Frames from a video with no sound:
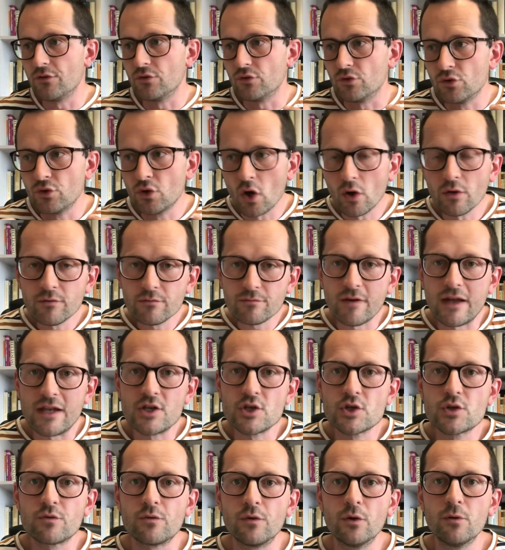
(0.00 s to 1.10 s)

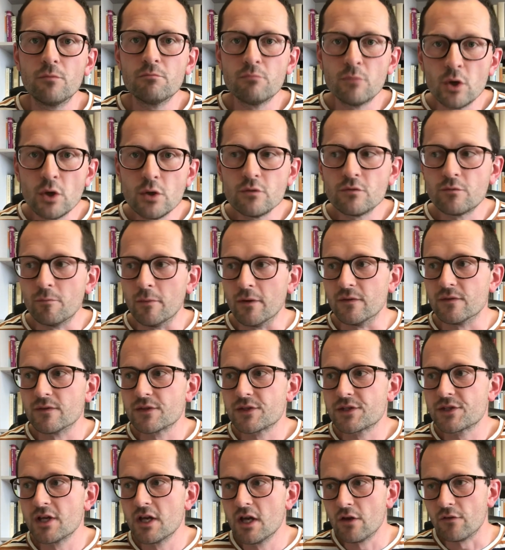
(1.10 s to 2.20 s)
non-vengeful movements
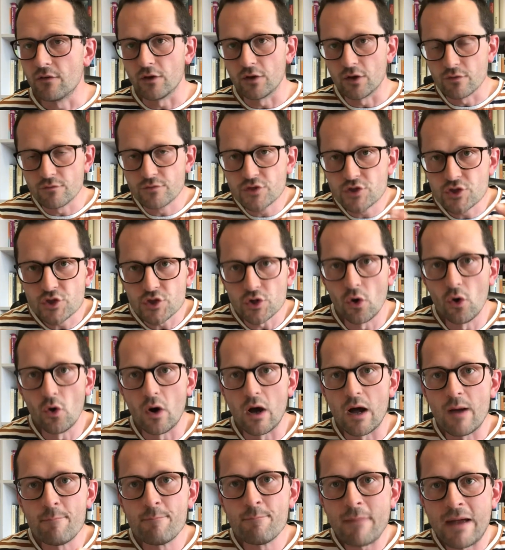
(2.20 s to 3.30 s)
that have sought a
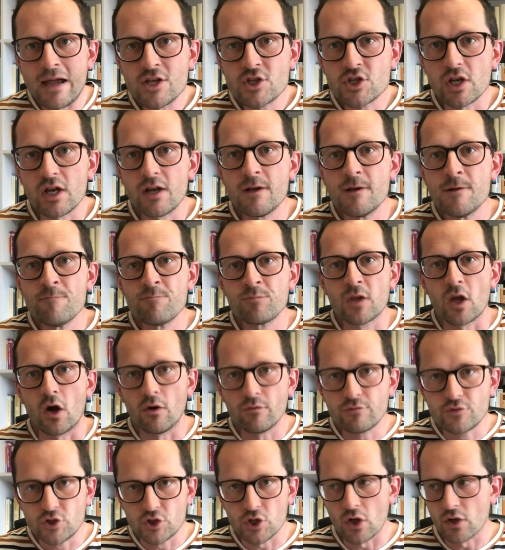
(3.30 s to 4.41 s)
measure of
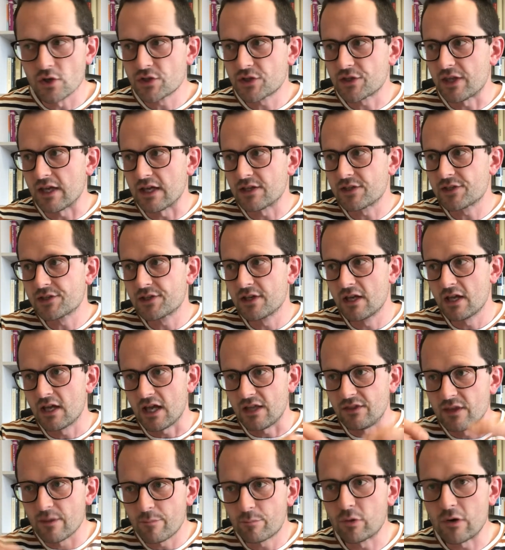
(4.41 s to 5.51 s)
justice in
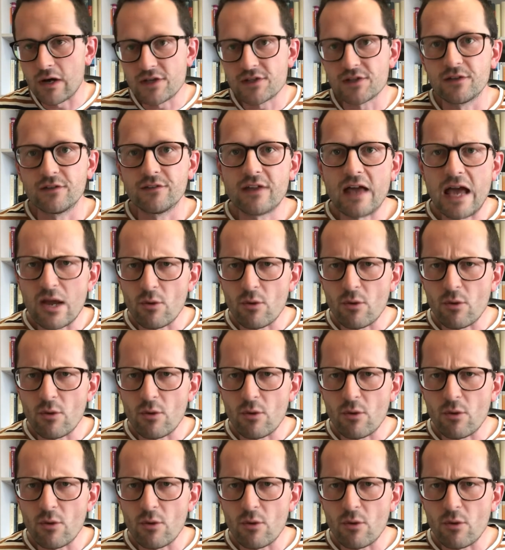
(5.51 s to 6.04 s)
the present day.